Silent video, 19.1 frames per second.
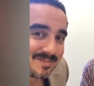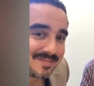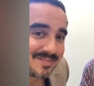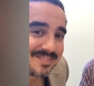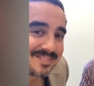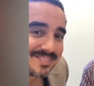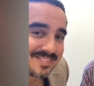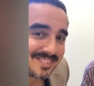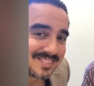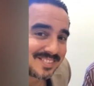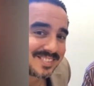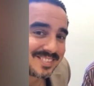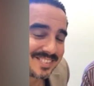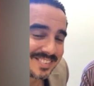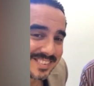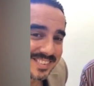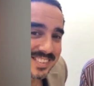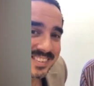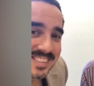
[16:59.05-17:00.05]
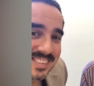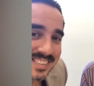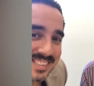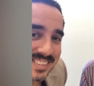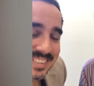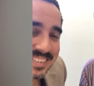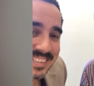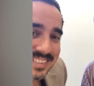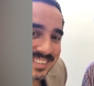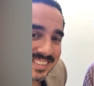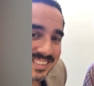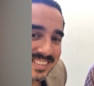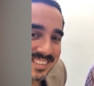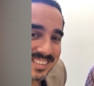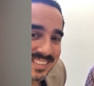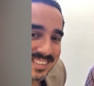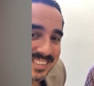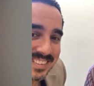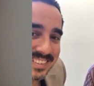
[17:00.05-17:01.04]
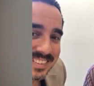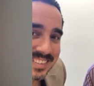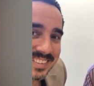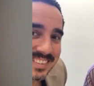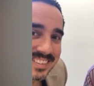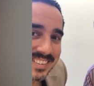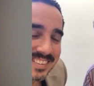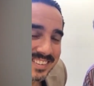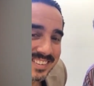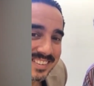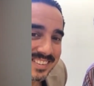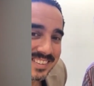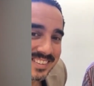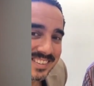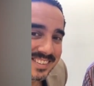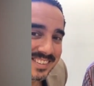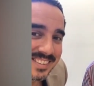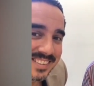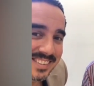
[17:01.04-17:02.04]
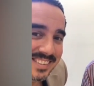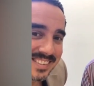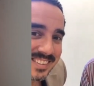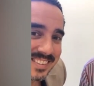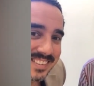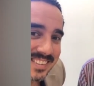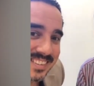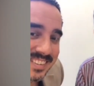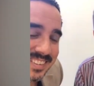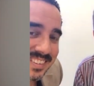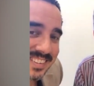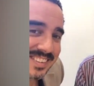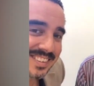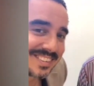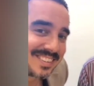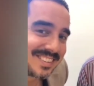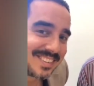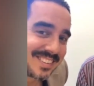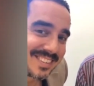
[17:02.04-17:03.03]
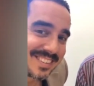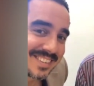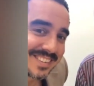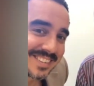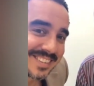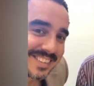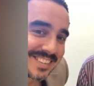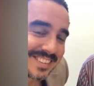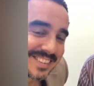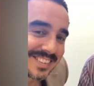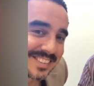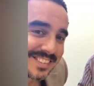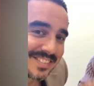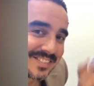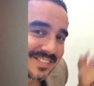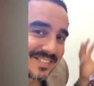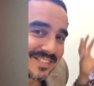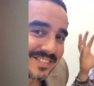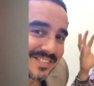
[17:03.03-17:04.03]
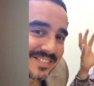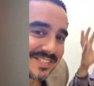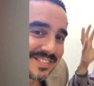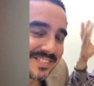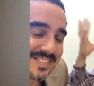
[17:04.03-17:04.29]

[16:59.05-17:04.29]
No words are spoken by the person on screen.